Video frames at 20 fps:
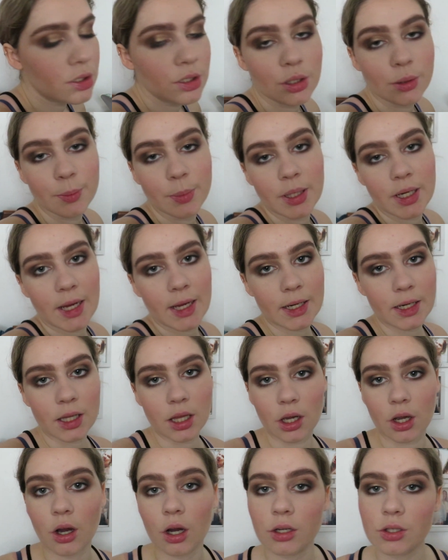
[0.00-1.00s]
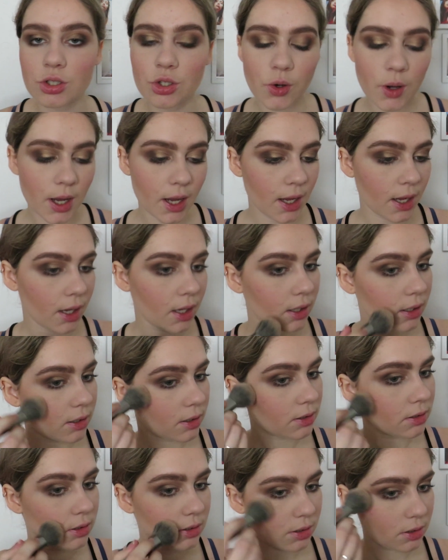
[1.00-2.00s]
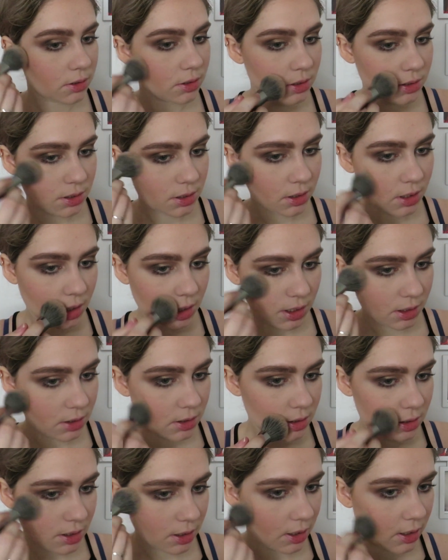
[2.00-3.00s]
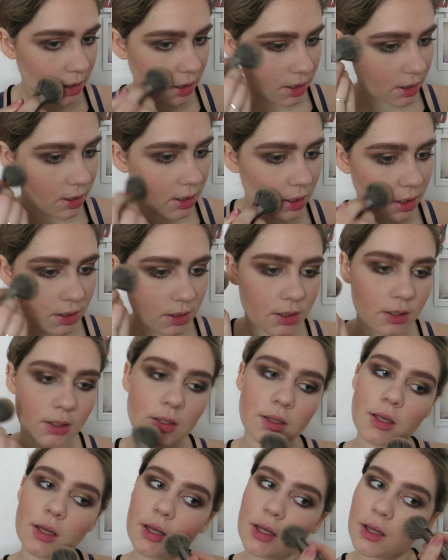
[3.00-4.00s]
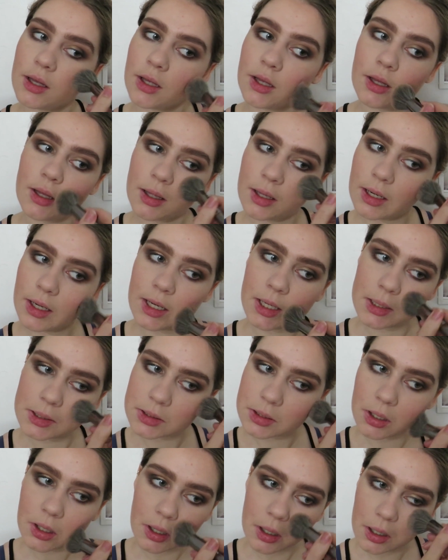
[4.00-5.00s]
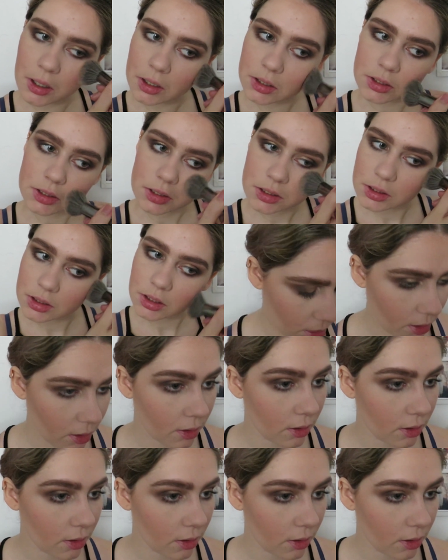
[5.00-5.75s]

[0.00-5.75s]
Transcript: to blend the contour, just so that it's a little less harsh.